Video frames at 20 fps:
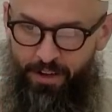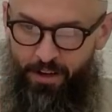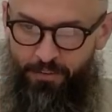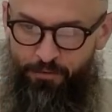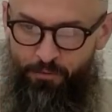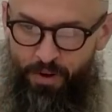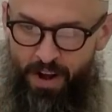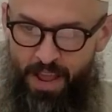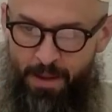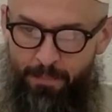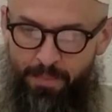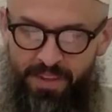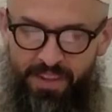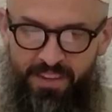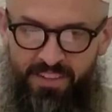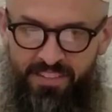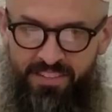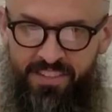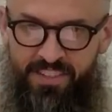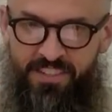of wrapping
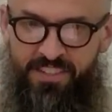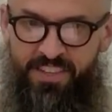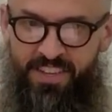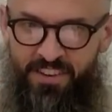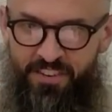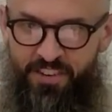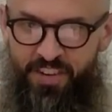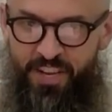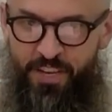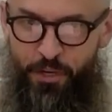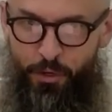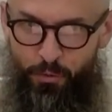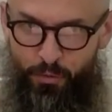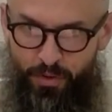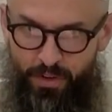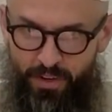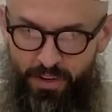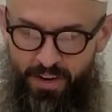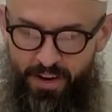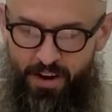is
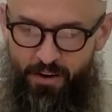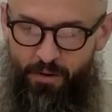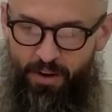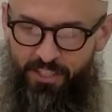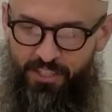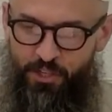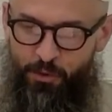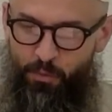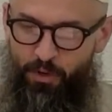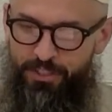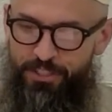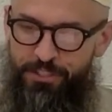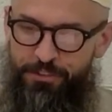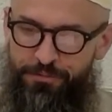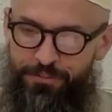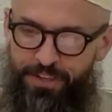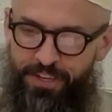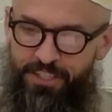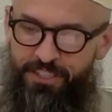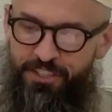discontinued. All right, so once you
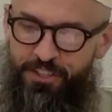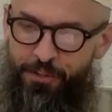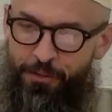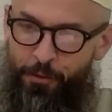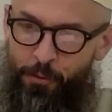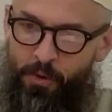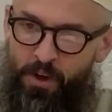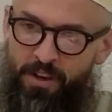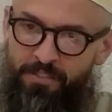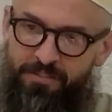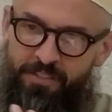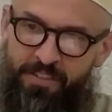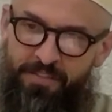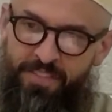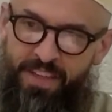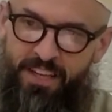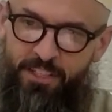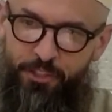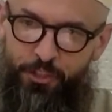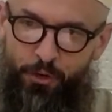finish the tawaf,
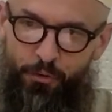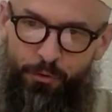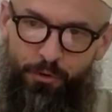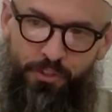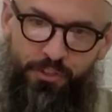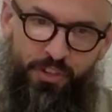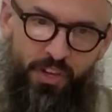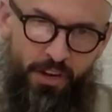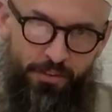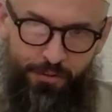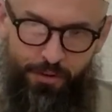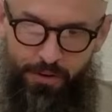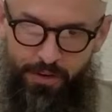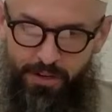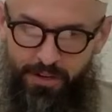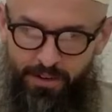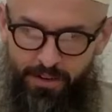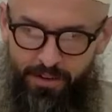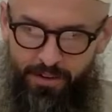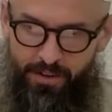then that shoulder is covered.
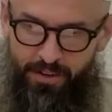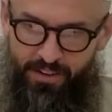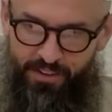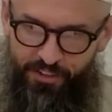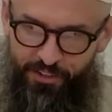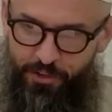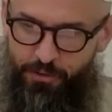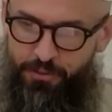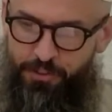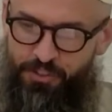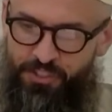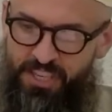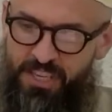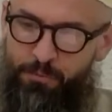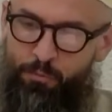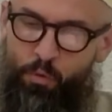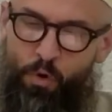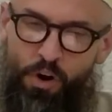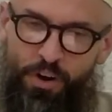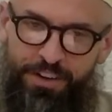You don't just
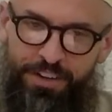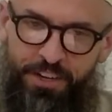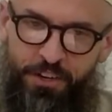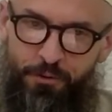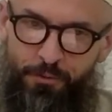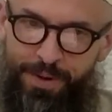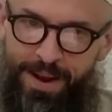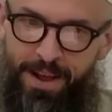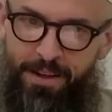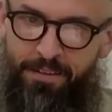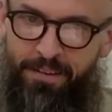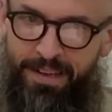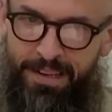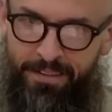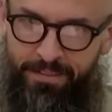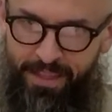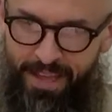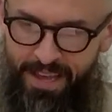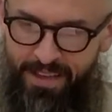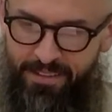keep walking around
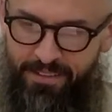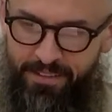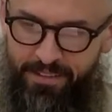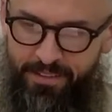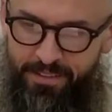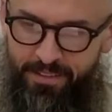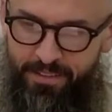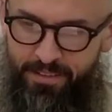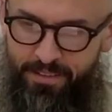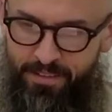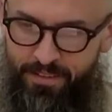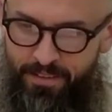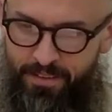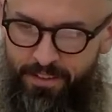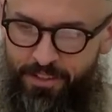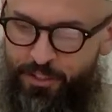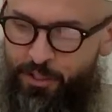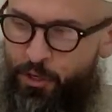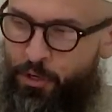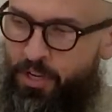like that.
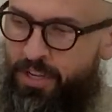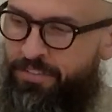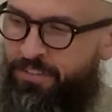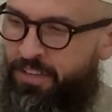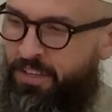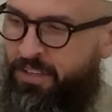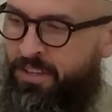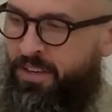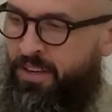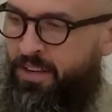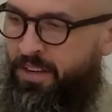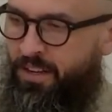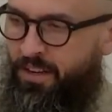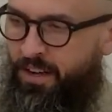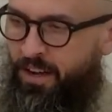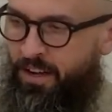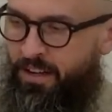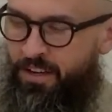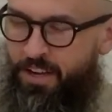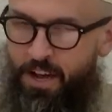You don't even
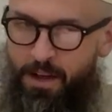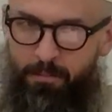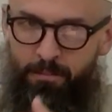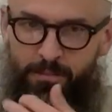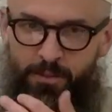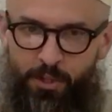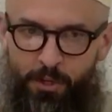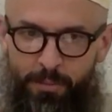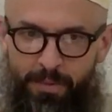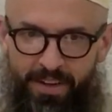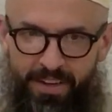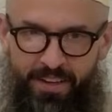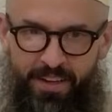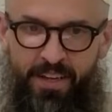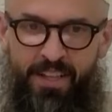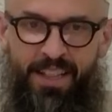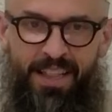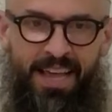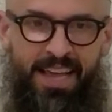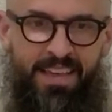come to
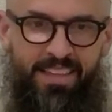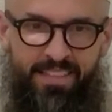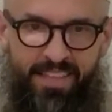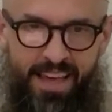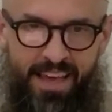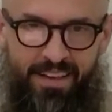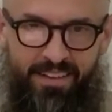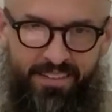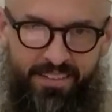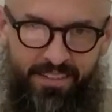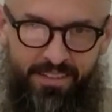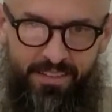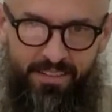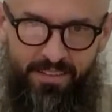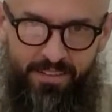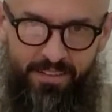Mecca like that,